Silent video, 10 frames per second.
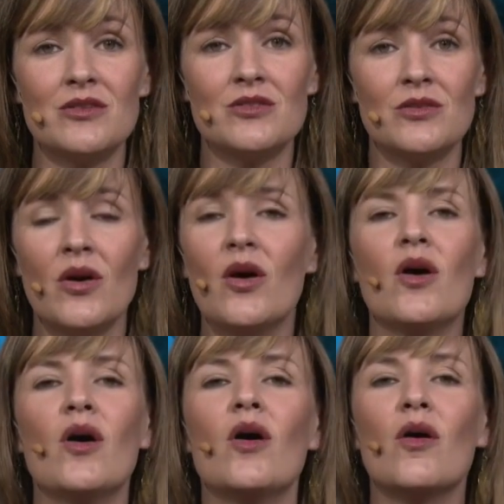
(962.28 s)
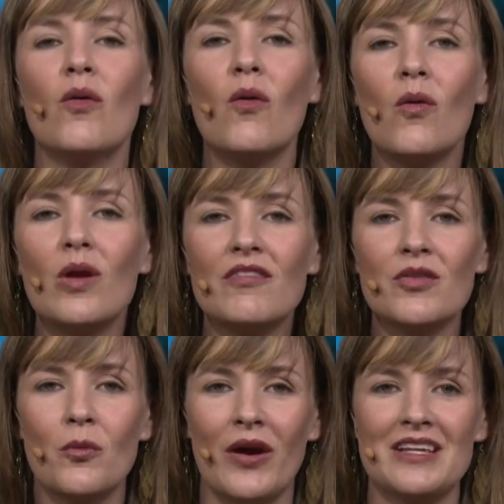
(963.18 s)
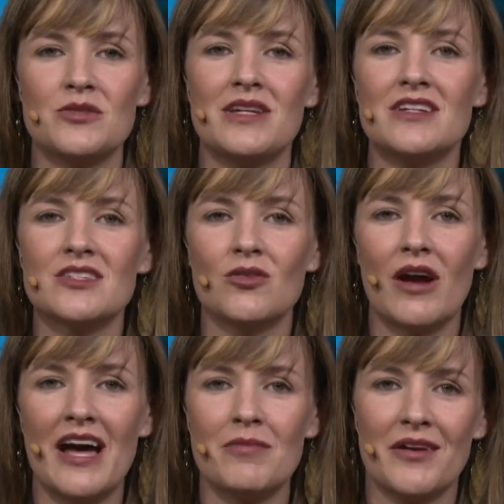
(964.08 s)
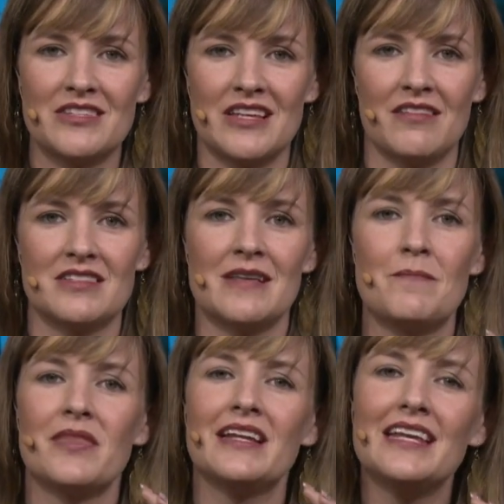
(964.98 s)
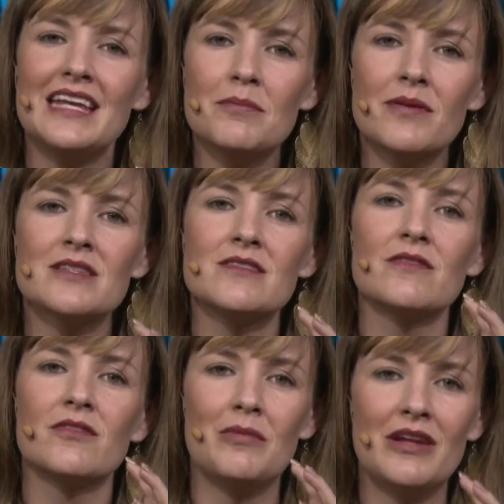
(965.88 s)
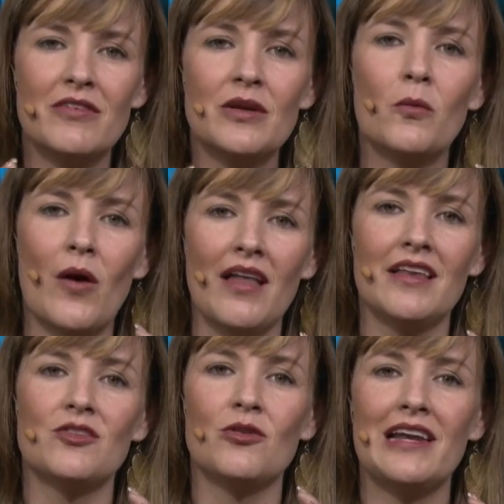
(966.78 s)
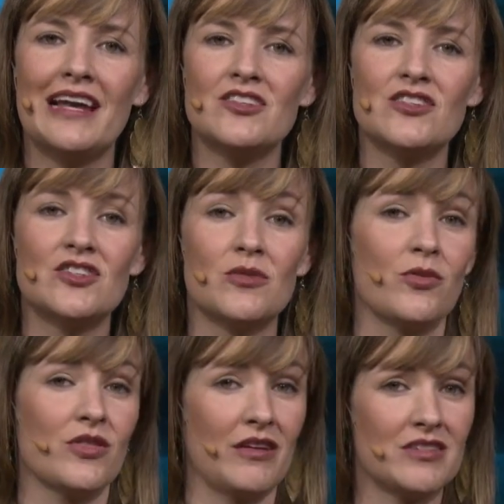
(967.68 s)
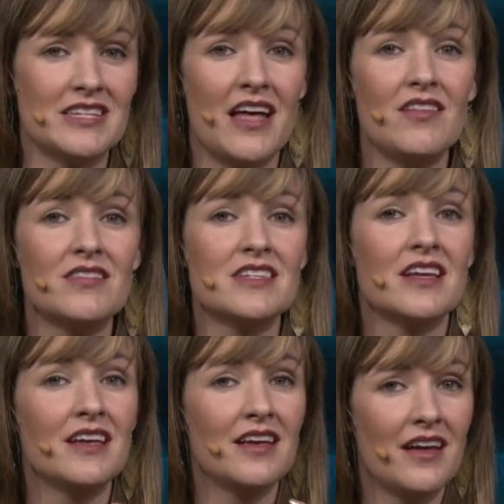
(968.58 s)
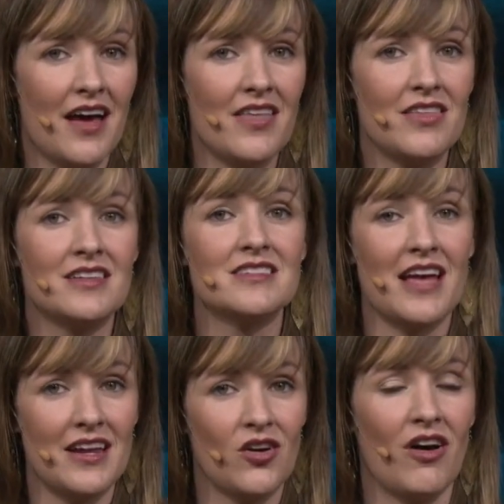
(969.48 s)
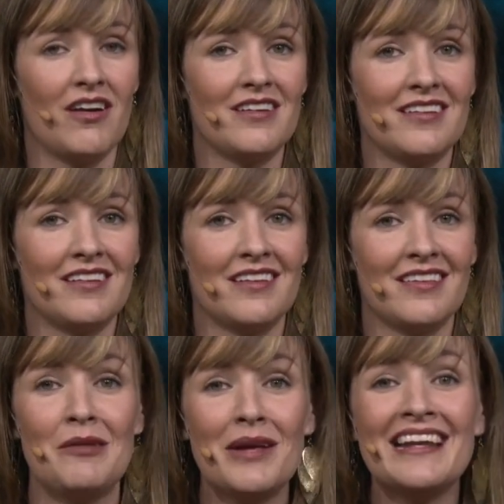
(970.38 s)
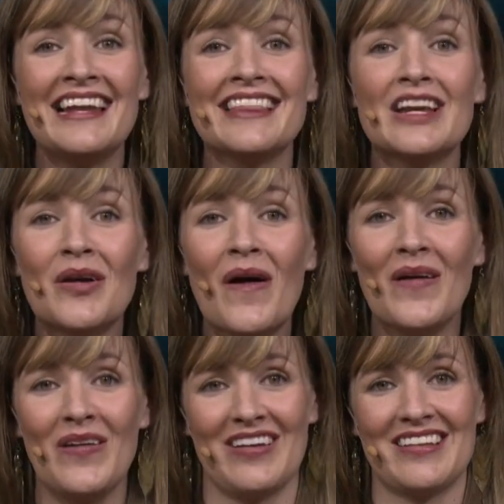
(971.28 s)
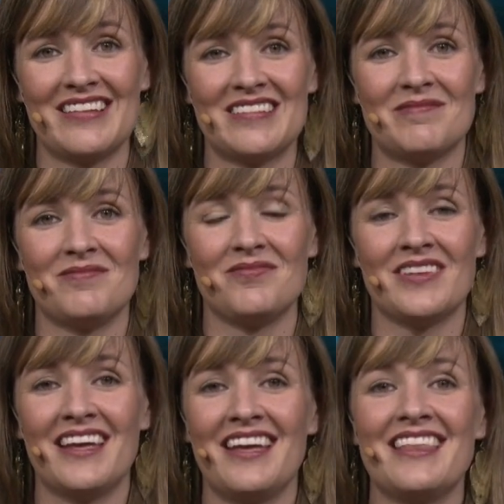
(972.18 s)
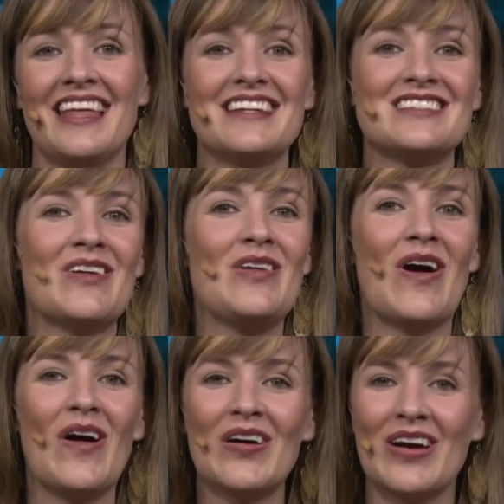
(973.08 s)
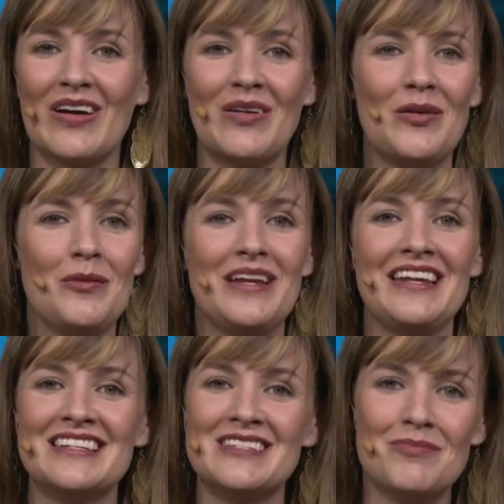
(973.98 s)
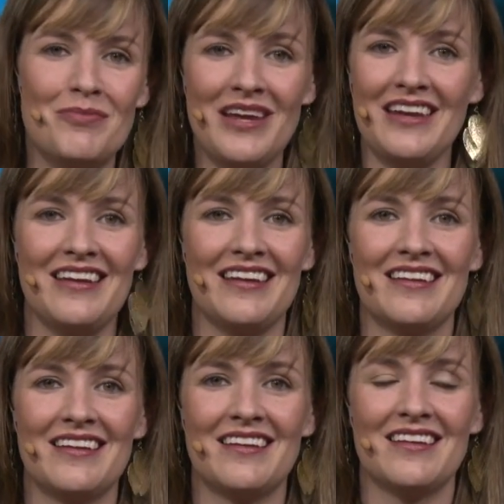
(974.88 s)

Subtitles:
turn to, all of the ways we describe ourselves that keep us from living well in relationship with ourselves, others, and God, then we can let that go. That is no longer who we need to be.